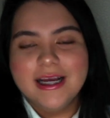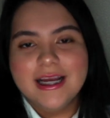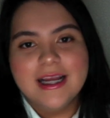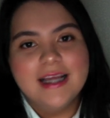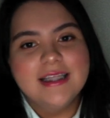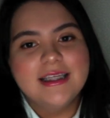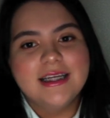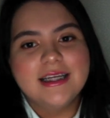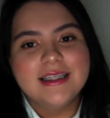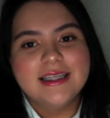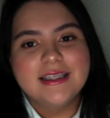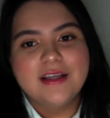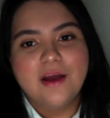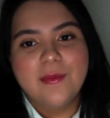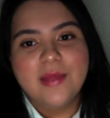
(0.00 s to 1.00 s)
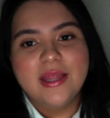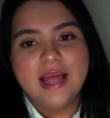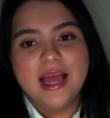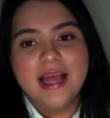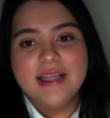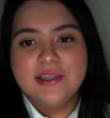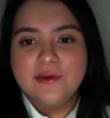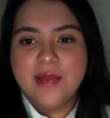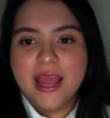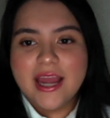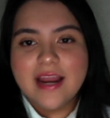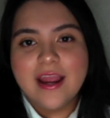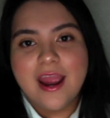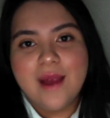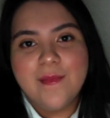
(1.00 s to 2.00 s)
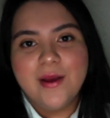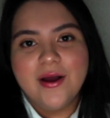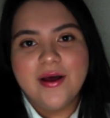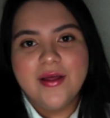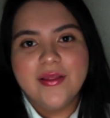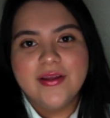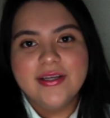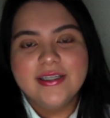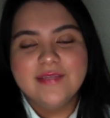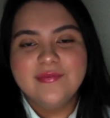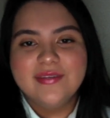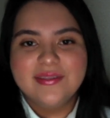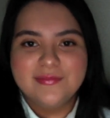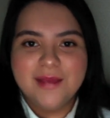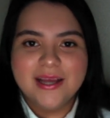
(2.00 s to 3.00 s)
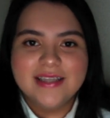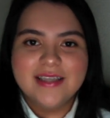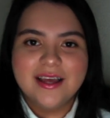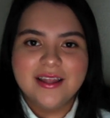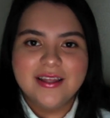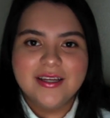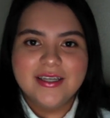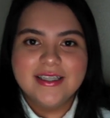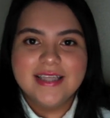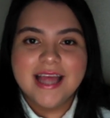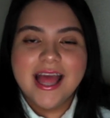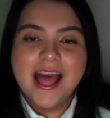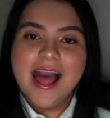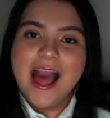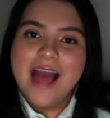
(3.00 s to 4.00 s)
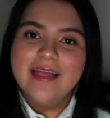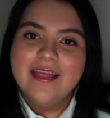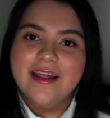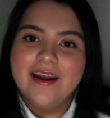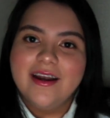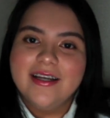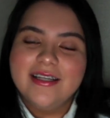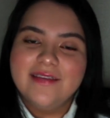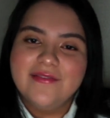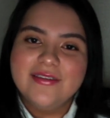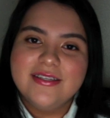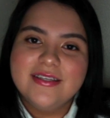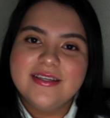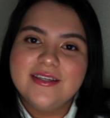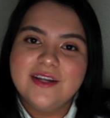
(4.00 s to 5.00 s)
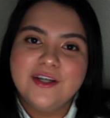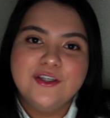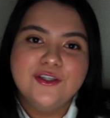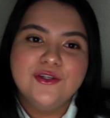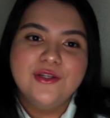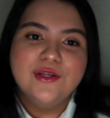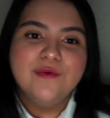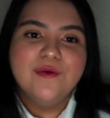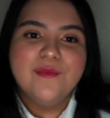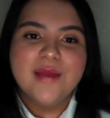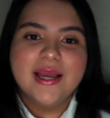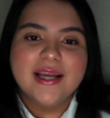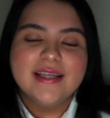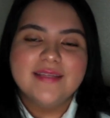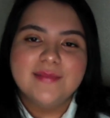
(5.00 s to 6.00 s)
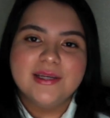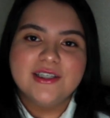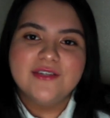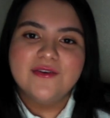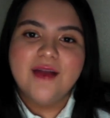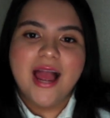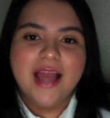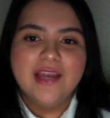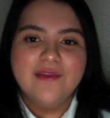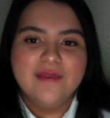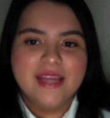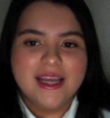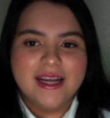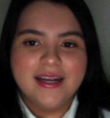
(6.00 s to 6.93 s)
KidSingers has taught me that it's okay to care about others, respect others, and that our differences are truly what make us special and unique.